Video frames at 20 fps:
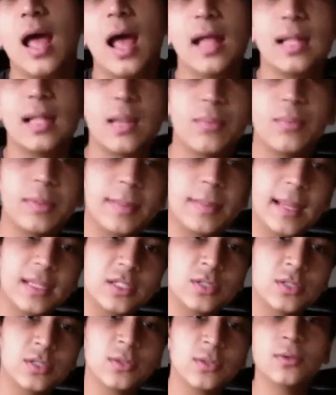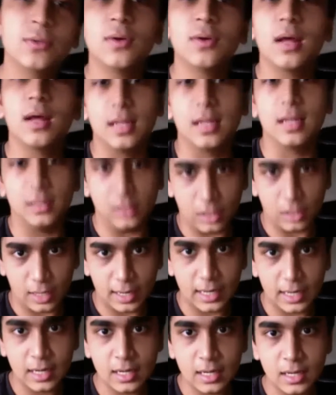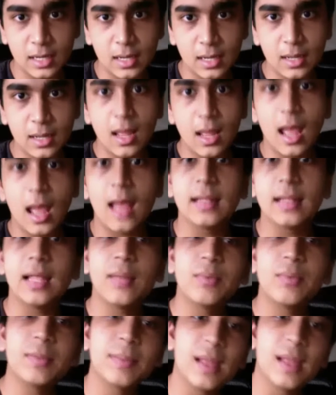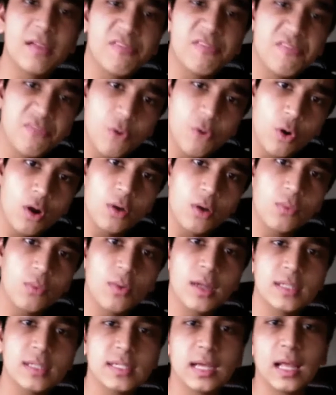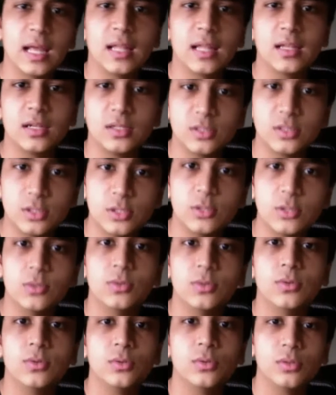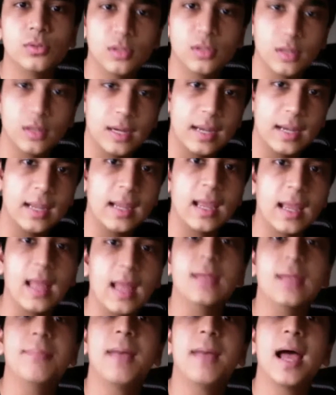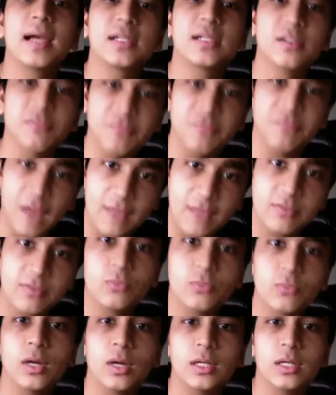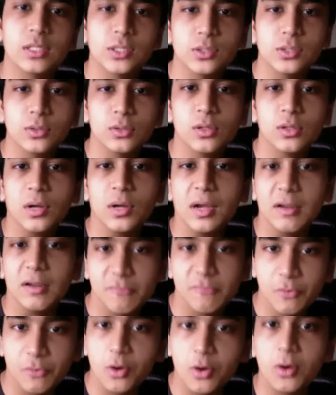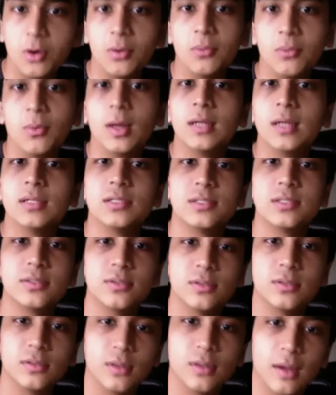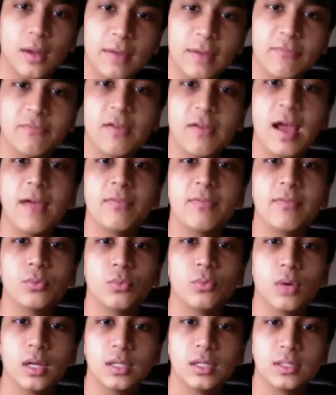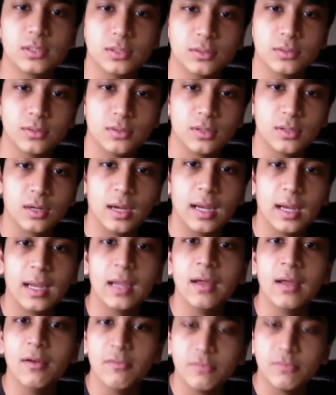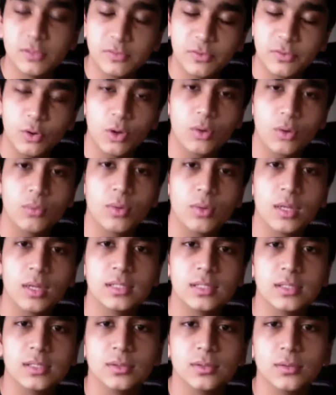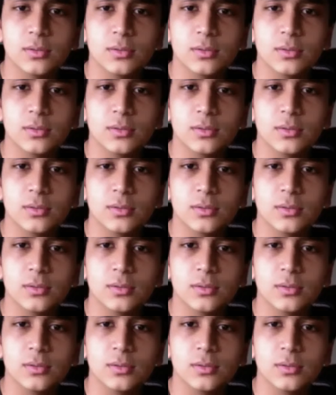then we play 2 and then 3, and then we play 4 and 1 together, 2, 3, and then back to 5 and 1, 2, 3, 4 and 1, 2, 3, 5 and 1, 2, 3, 4 and 1, 2, 3.